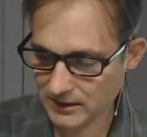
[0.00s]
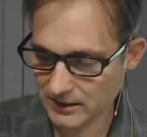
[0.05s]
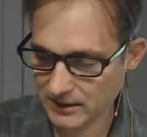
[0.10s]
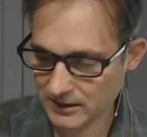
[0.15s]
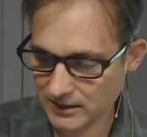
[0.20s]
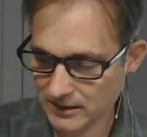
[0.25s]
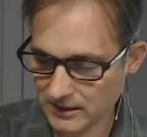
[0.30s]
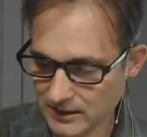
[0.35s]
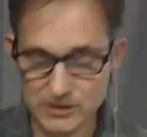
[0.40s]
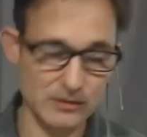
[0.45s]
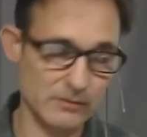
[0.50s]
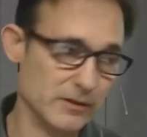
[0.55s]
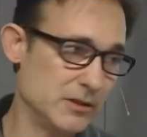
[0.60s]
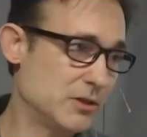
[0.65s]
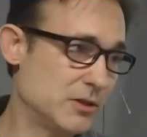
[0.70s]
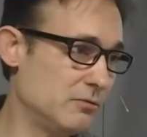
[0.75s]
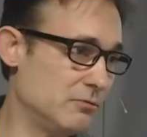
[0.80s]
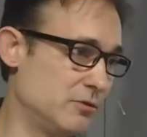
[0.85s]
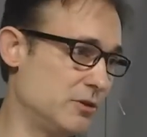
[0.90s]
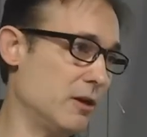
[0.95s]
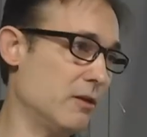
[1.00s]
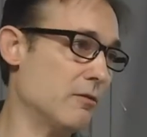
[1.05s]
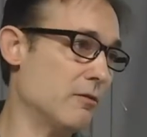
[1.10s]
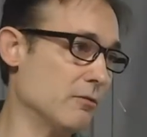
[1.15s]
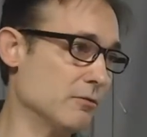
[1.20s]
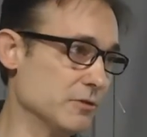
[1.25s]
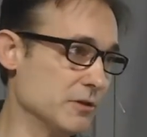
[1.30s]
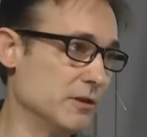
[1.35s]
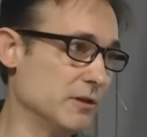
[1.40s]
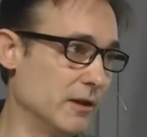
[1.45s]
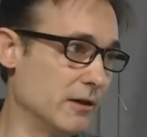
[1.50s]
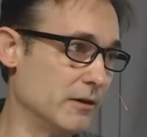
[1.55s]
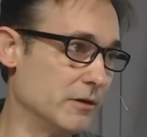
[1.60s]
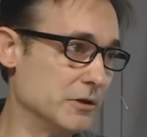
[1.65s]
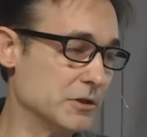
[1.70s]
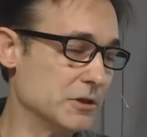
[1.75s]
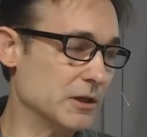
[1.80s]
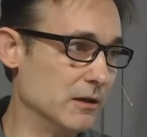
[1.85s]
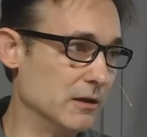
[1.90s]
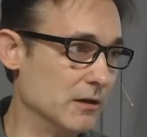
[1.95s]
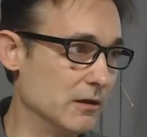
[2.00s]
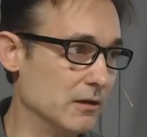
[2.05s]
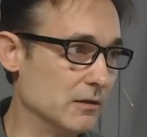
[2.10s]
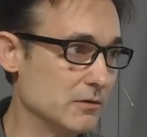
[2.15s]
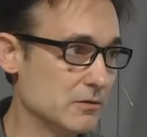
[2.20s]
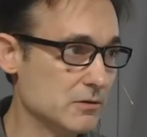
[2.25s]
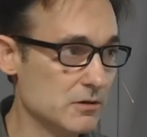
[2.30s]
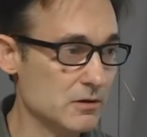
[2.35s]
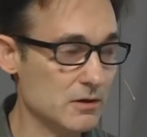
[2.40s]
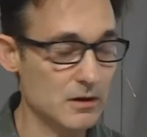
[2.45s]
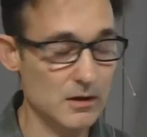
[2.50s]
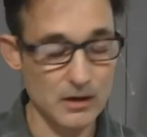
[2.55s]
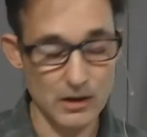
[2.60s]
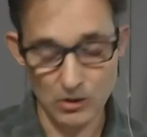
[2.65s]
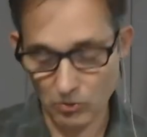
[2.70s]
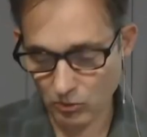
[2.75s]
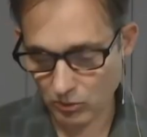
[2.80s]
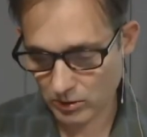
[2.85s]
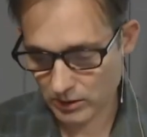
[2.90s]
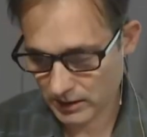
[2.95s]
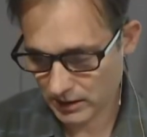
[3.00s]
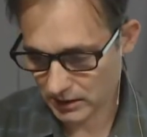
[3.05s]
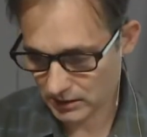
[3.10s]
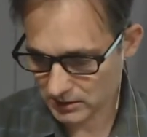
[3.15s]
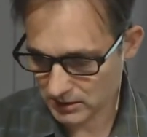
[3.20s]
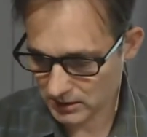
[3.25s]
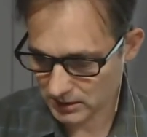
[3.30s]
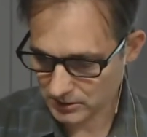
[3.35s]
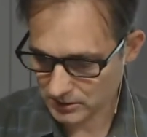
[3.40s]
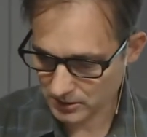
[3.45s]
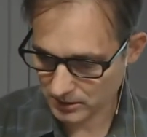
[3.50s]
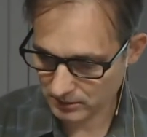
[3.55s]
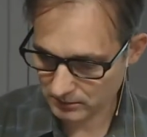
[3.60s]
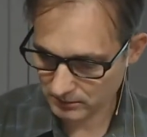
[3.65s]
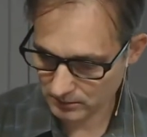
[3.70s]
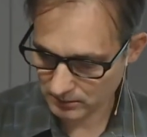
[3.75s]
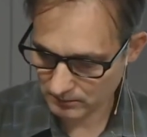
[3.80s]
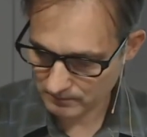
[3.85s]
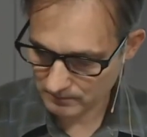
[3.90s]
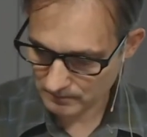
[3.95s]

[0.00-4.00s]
And so these two generals and their descendants were against each other.